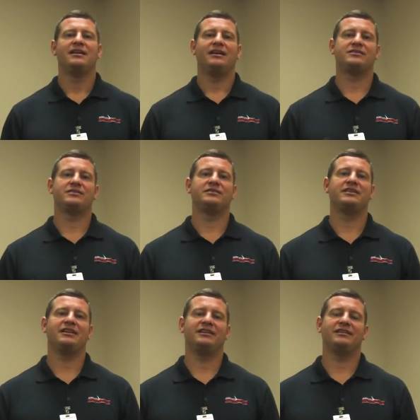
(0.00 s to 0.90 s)
And so
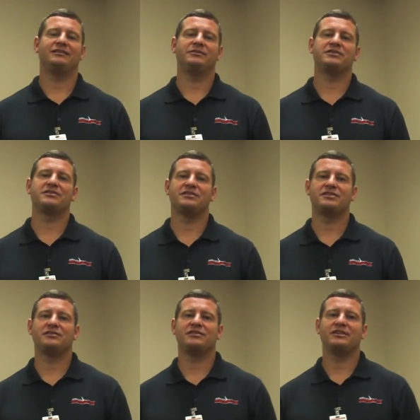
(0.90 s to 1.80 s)
today we're just going to
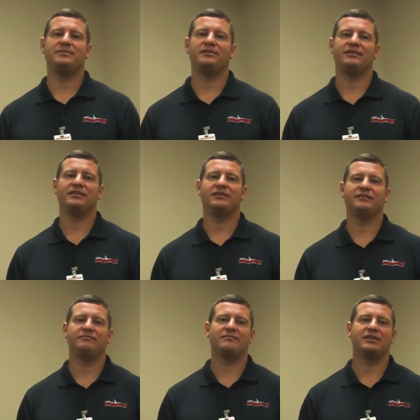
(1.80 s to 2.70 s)
show a couple
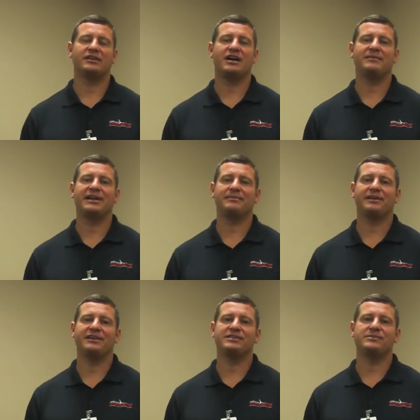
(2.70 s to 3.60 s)
common
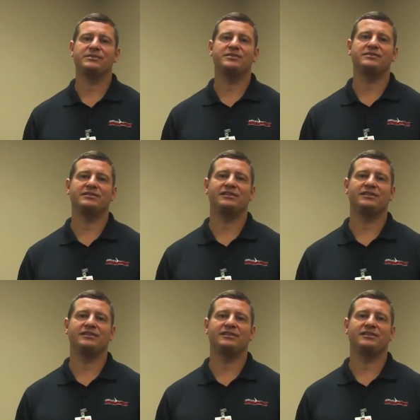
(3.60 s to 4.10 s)
applications we use in the